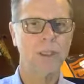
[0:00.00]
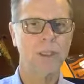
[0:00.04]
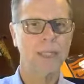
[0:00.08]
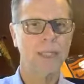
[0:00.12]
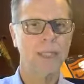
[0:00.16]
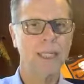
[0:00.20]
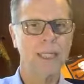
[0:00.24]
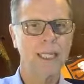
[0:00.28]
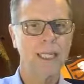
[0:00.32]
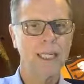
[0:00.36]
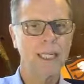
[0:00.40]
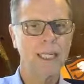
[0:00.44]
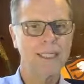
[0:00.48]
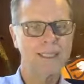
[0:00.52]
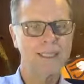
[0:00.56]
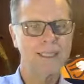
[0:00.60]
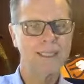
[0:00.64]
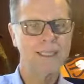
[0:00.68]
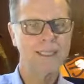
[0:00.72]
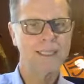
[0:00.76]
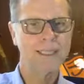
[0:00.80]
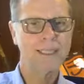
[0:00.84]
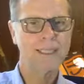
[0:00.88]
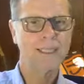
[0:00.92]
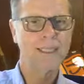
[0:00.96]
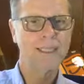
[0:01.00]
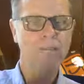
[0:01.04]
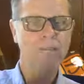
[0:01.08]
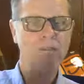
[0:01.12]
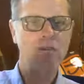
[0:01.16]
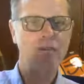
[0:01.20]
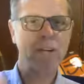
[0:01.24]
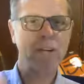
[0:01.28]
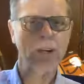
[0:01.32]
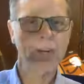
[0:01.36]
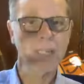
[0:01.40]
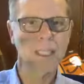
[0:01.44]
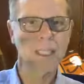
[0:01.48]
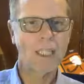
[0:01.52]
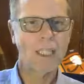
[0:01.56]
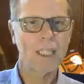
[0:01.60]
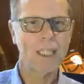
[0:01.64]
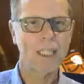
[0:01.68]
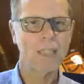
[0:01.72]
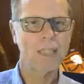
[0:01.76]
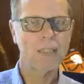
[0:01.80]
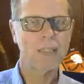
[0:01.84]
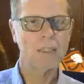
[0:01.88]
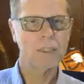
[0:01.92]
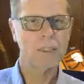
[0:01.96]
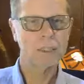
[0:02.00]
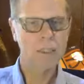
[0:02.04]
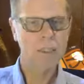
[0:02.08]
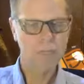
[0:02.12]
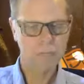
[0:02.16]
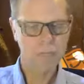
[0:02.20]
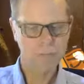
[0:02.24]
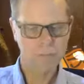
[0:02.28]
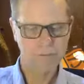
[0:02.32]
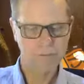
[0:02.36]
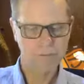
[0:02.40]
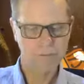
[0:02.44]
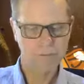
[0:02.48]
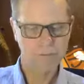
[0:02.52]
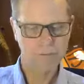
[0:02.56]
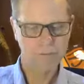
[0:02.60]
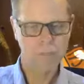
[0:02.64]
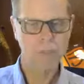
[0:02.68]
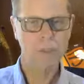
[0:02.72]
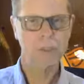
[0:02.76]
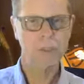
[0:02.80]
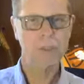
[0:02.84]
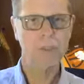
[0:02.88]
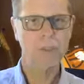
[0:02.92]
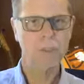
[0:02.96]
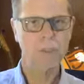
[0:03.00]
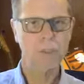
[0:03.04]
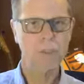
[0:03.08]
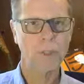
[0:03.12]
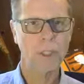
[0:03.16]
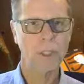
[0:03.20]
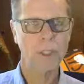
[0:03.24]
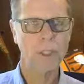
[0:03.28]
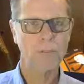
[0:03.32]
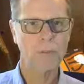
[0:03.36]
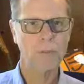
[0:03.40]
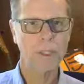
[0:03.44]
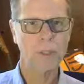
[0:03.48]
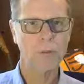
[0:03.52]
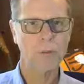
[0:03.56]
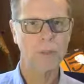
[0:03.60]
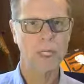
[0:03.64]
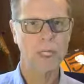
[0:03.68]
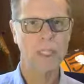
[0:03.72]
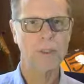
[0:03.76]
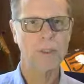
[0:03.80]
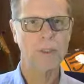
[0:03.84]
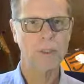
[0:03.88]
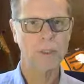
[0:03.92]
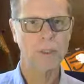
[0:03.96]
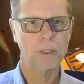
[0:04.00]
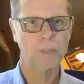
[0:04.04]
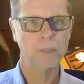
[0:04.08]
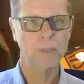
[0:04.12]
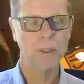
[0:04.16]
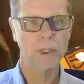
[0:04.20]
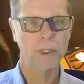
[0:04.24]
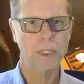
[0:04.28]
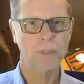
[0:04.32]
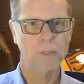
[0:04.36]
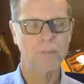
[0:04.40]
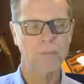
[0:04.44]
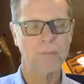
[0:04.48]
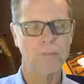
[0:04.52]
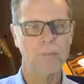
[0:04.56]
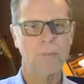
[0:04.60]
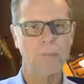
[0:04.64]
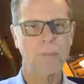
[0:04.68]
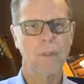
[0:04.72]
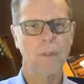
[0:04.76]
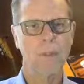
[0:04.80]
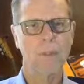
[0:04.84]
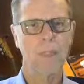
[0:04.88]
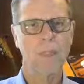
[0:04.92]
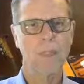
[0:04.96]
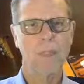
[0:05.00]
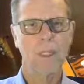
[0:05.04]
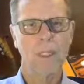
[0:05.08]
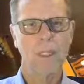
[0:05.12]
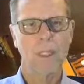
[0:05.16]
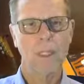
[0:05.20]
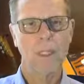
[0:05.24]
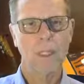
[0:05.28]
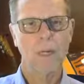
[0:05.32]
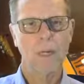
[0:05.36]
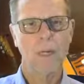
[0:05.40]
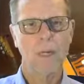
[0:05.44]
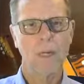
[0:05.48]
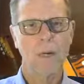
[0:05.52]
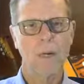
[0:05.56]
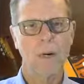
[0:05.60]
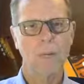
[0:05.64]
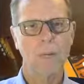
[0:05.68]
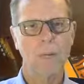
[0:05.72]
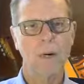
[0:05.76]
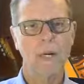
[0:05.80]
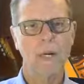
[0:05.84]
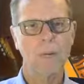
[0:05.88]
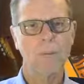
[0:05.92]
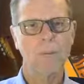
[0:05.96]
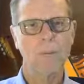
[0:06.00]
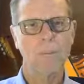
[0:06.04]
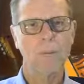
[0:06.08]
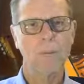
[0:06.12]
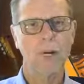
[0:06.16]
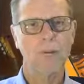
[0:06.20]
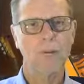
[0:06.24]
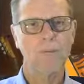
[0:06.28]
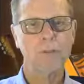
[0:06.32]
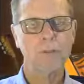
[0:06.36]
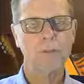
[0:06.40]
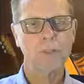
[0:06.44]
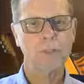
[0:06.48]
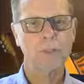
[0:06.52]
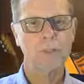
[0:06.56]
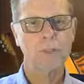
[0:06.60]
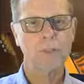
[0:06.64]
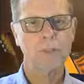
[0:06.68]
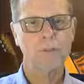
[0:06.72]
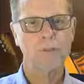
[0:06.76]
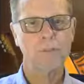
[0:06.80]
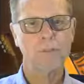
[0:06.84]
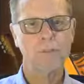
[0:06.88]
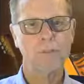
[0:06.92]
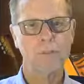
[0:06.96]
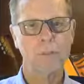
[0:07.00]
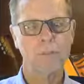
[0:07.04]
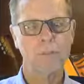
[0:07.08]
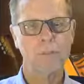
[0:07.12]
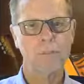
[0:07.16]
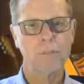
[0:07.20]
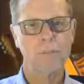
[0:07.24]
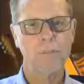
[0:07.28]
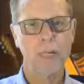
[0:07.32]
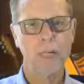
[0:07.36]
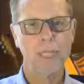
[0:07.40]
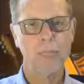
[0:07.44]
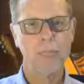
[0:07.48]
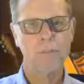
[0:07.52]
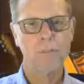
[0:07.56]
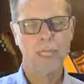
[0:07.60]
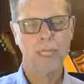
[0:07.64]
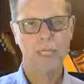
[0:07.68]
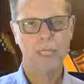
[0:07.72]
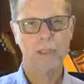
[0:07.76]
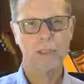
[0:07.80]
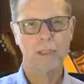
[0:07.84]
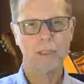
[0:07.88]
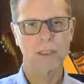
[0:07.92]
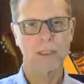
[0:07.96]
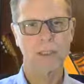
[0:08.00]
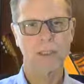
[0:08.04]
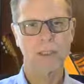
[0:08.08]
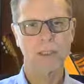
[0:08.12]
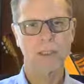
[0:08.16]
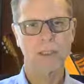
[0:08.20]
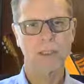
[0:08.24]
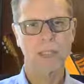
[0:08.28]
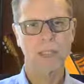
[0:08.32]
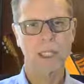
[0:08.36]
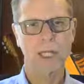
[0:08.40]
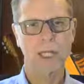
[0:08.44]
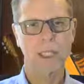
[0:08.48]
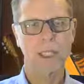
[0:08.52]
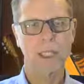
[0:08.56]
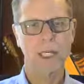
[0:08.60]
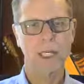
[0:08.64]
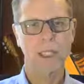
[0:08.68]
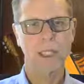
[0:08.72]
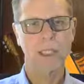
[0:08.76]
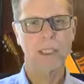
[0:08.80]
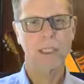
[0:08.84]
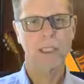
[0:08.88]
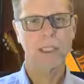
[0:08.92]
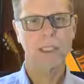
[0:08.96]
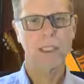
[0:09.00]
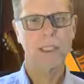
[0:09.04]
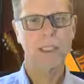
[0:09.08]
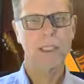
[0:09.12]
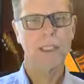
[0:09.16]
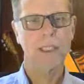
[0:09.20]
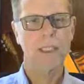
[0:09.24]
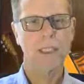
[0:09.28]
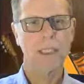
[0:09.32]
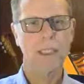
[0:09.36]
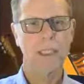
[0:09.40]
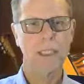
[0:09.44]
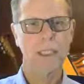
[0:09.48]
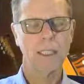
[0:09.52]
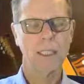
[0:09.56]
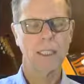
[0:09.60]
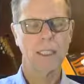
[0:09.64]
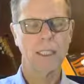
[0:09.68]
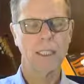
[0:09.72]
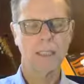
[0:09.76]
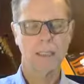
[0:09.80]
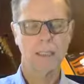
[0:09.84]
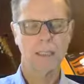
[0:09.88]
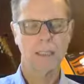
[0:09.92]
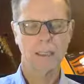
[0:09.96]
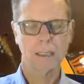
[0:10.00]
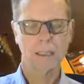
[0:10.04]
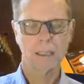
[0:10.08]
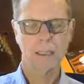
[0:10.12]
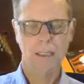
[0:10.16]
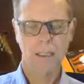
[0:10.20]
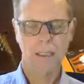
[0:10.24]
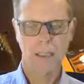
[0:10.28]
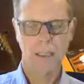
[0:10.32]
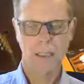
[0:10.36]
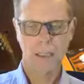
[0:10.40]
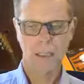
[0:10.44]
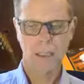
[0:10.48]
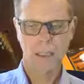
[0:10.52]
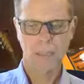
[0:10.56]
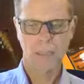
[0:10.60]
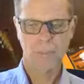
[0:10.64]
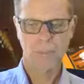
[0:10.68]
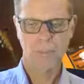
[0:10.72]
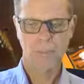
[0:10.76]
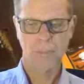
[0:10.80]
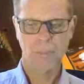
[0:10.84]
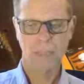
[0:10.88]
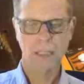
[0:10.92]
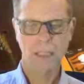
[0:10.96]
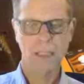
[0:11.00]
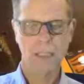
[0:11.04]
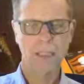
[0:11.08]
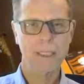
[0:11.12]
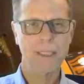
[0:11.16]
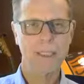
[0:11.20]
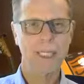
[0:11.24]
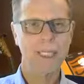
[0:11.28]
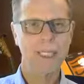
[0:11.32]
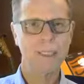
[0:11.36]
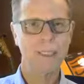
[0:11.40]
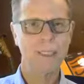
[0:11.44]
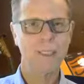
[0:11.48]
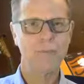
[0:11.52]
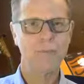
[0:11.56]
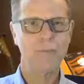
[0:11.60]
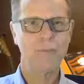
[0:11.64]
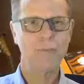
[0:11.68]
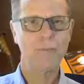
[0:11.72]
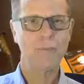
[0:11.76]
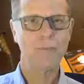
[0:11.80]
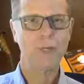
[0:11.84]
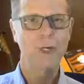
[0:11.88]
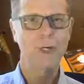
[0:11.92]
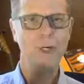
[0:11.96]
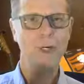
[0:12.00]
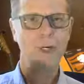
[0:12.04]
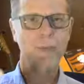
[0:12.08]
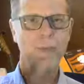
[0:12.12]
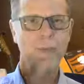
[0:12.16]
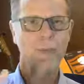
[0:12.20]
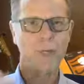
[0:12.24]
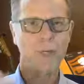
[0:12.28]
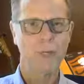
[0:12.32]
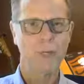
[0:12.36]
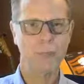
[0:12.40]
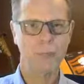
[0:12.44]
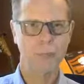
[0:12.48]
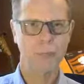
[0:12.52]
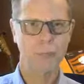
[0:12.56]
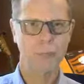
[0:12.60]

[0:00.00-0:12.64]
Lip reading: it's very easy to focus on the body and be grounded in the body. One of the mindfulness of body practices that I like is being attentive to earth element